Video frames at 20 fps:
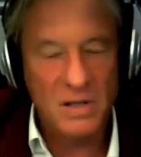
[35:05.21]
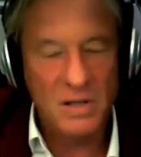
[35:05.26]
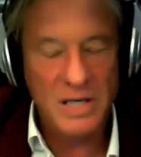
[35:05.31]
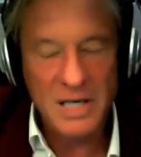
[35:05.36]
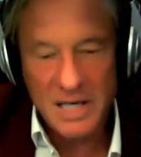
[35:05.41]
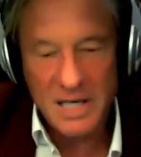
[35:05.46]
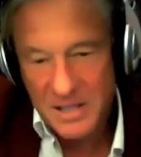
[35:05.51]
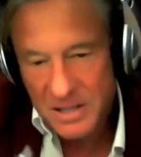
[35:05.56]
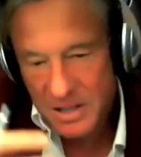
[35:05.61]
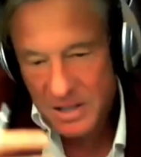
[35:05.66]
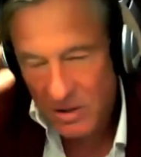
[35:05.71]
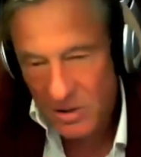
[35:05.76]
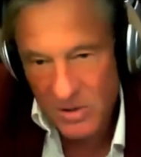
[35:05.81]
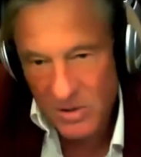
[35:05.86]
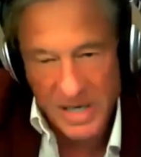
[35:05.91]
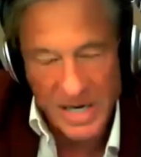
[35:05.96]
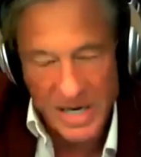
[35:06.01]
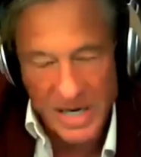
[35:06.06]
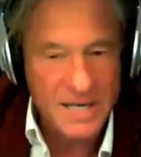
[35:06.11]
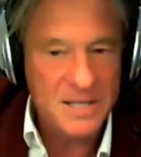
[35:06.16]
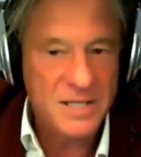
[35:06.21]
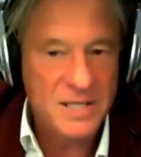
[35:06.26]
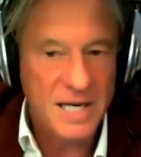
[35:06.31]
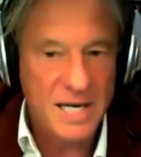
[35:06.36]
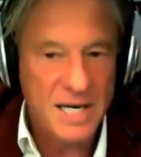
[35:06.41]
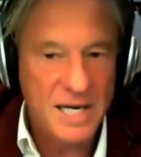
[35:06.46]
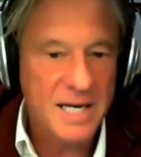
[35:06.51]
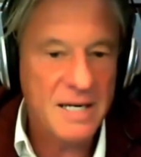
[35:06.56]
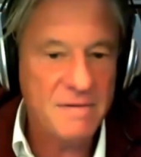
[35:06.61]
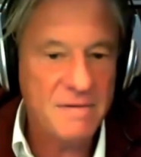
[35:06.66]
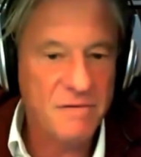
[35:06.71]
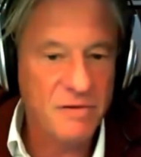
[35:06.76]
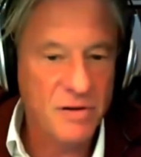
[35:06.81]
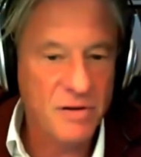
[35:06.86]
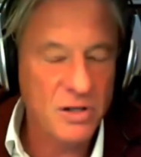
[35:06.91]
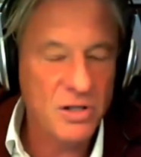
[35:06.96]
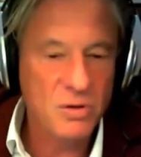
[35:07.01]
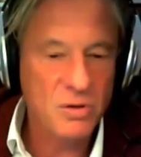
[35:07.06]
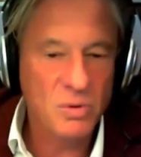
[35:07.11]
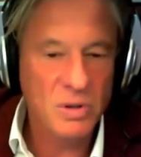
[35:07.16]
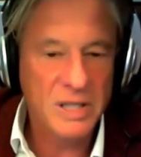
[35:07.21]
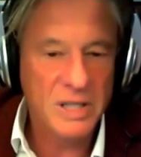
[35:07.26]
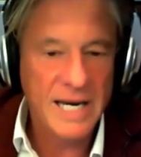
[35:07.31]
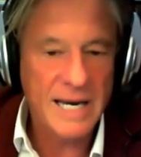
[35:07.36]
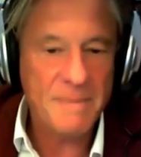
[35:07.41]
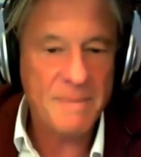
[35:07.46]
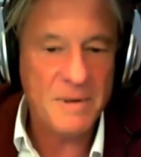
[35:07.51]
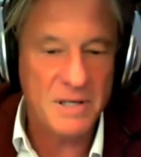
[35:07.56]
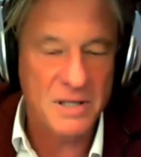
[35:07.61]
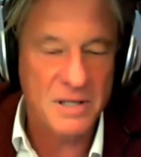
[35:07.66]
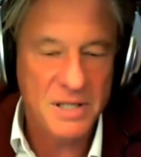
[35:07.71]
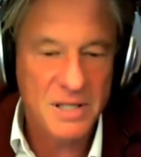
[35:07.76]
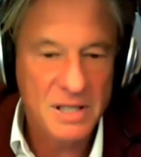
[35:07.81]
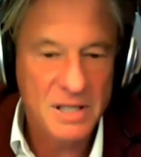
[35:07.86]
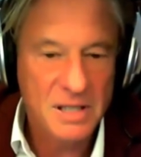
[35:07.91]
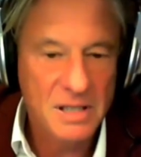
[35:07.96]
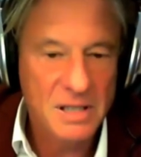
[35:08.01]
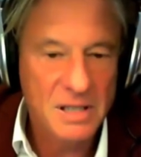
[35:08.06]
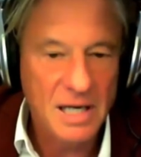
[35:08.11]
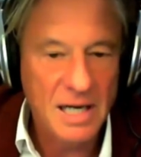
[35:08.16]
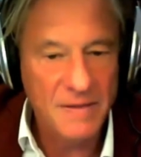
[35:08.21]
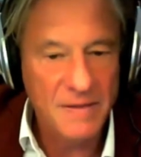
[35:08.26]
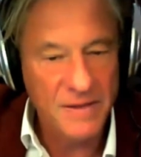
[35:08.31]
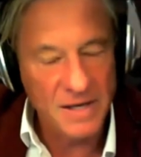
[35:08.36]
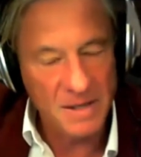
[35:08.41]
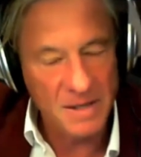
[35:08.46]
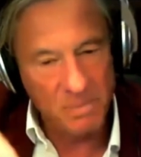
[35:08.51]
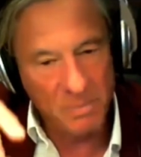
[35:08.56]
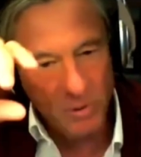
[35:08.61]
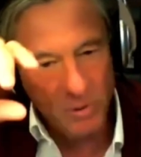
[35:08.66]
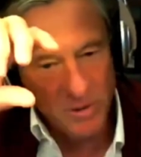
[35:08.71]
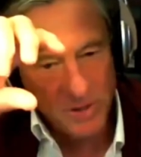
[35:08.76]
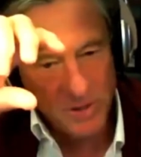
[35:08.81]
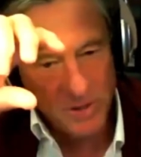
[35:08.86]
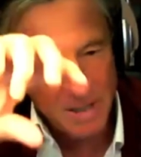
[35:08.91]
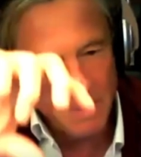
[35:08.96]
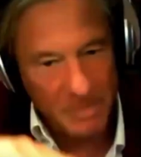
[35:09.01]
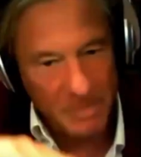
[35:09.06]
and let's create a virtual cabinet. And we have started their